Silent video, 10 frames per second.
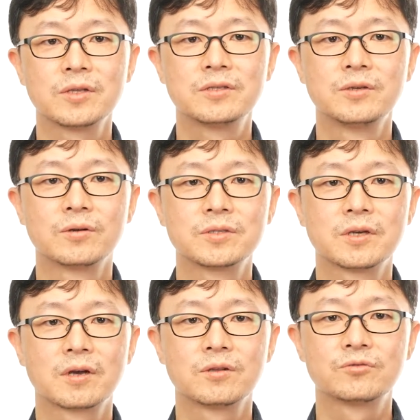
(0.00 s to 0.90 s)
There are
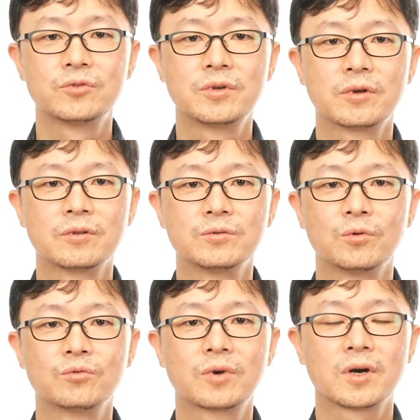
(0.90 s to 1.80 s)
more demands
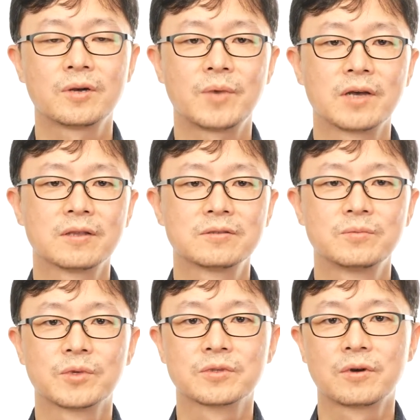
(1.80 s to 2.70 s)
for low
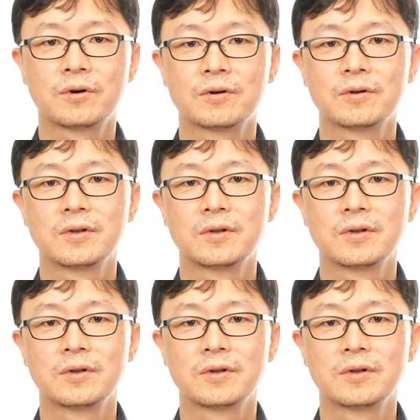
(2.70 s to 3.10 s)
latency,